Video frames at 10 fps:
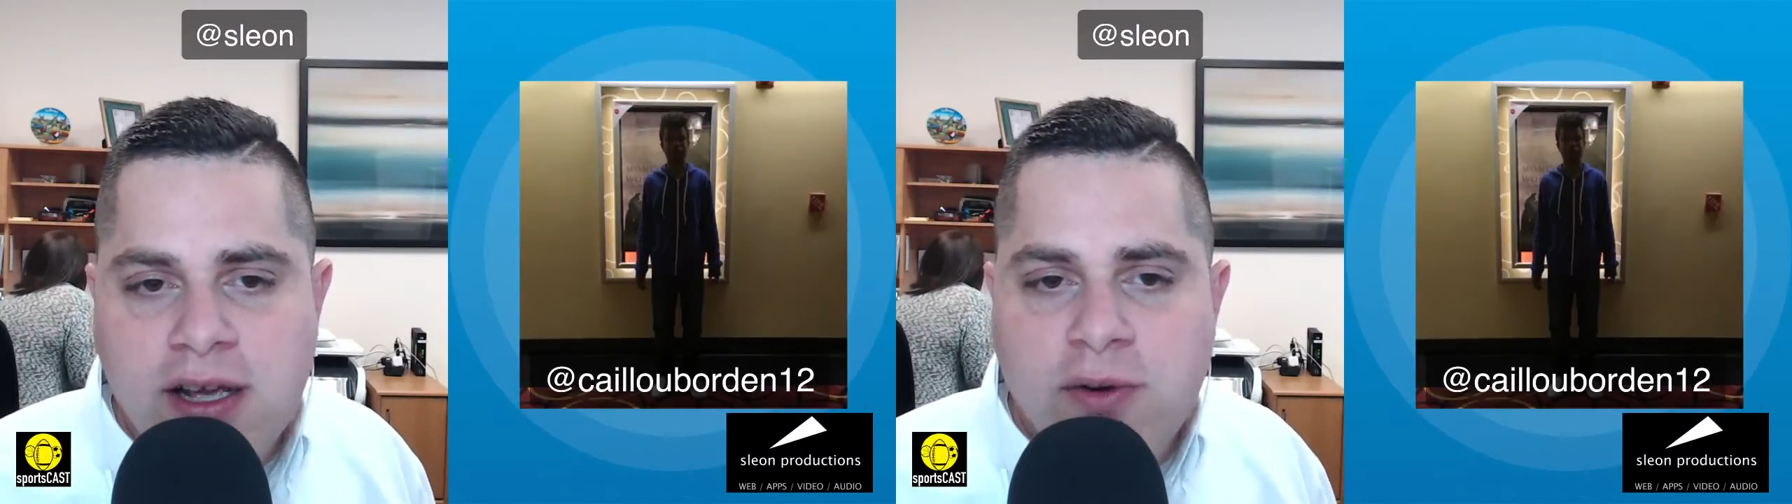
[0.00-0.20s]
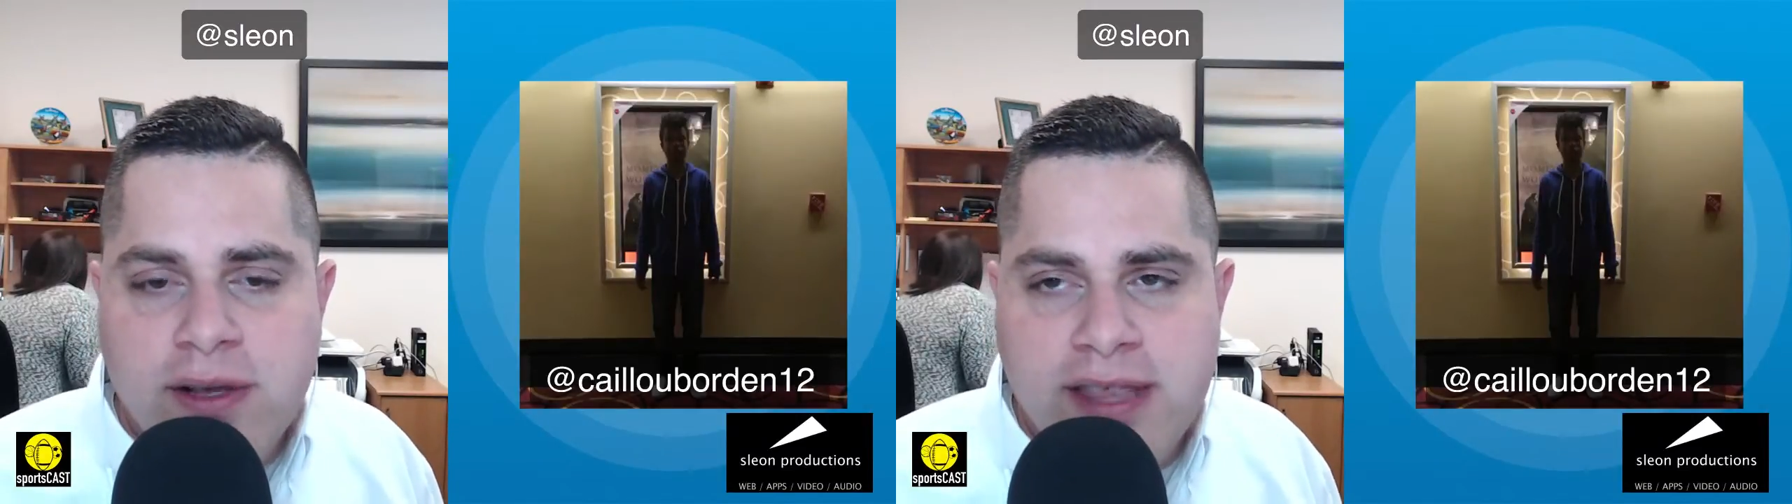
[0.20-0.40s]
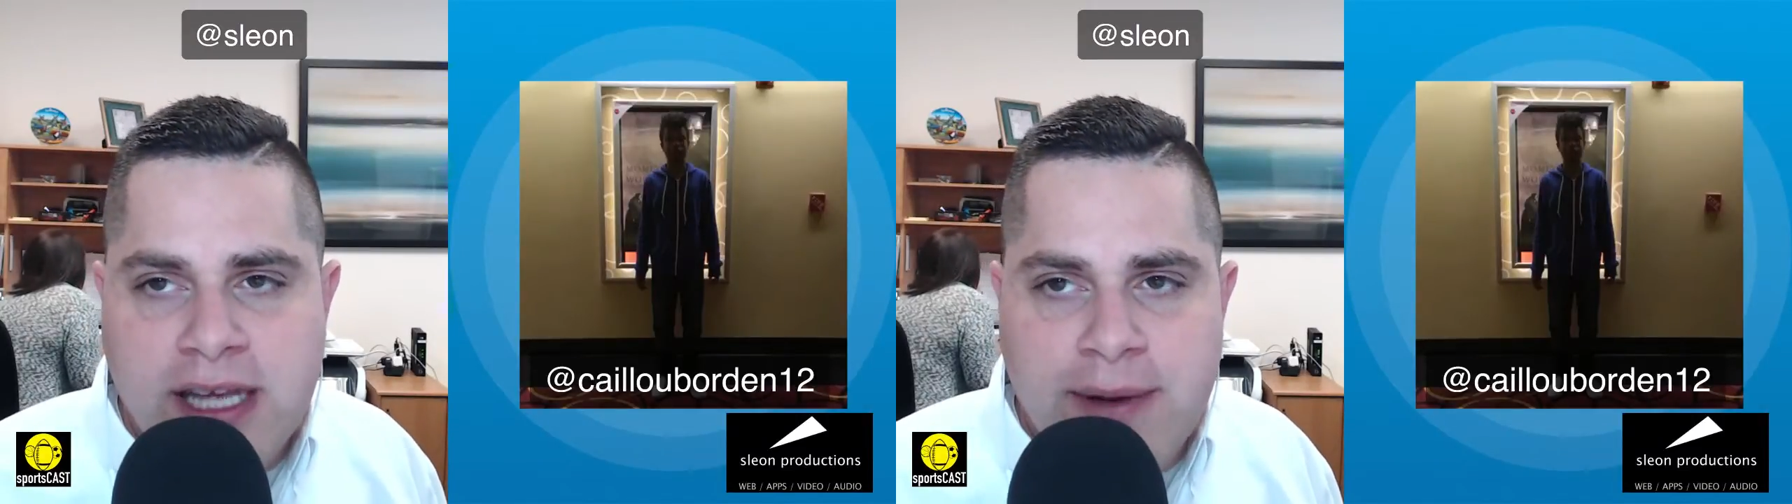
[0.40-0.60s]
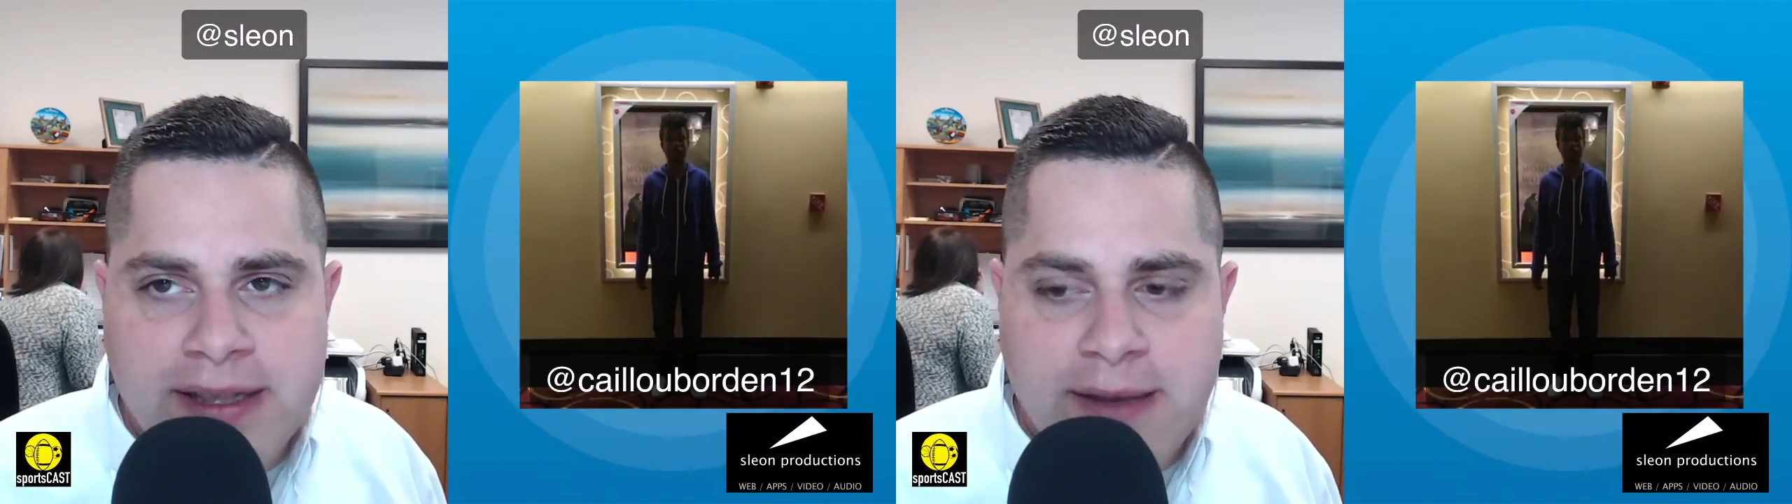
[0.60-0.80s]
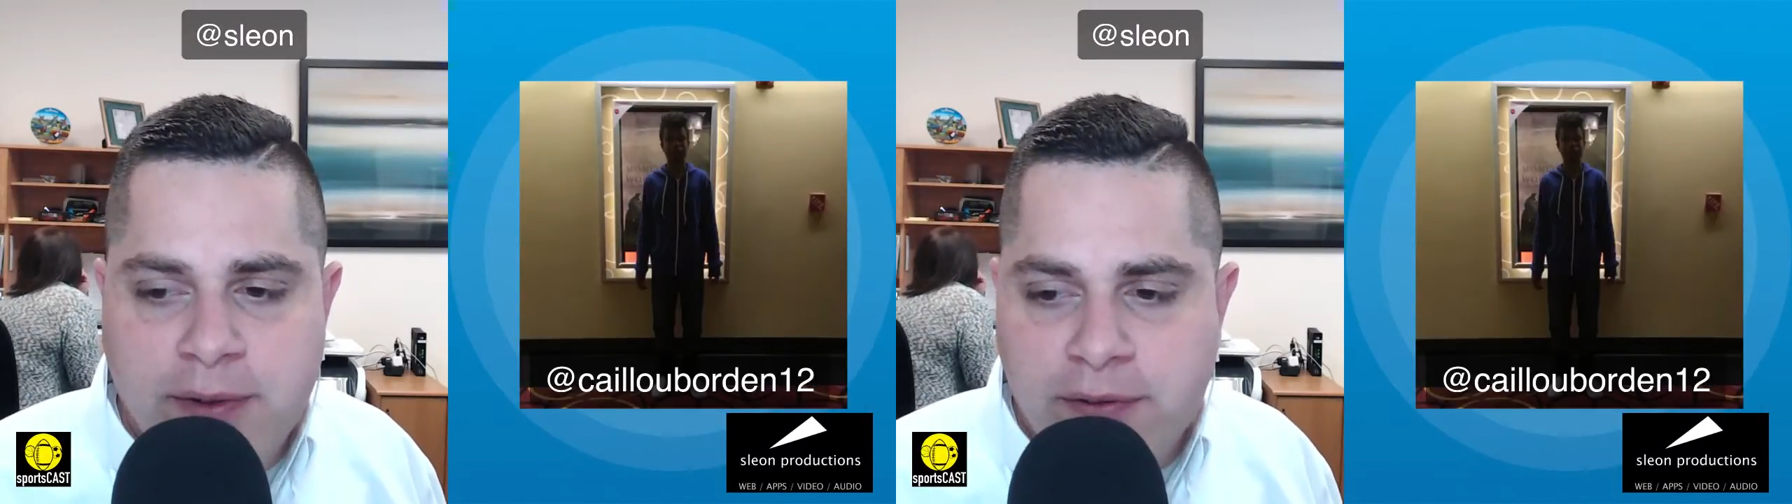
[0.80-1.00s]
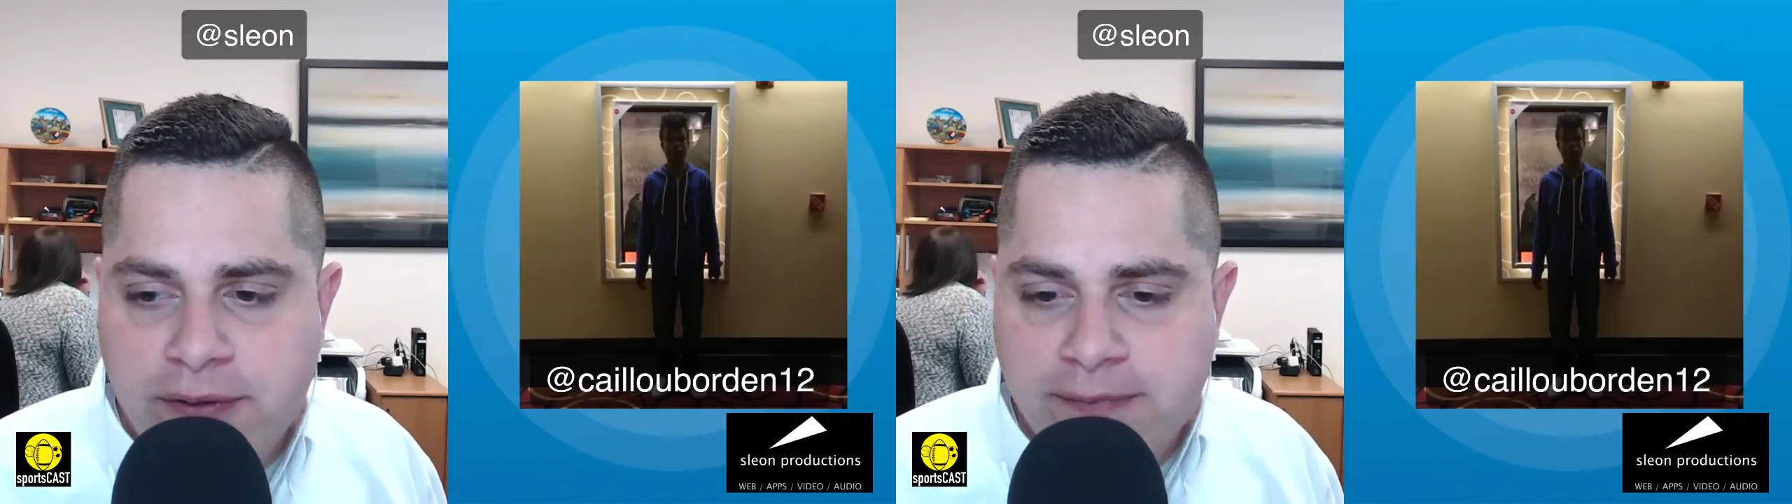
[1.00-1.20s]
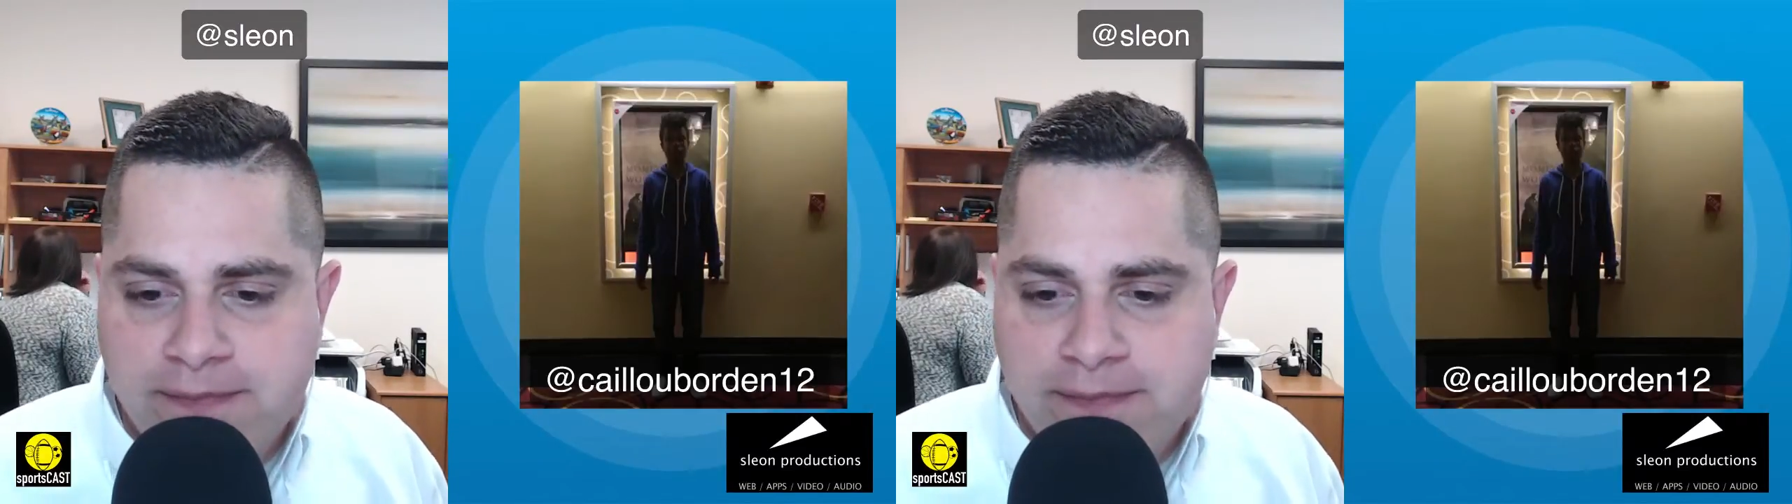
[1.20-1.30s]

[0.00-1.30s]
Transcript: What do you think about that move?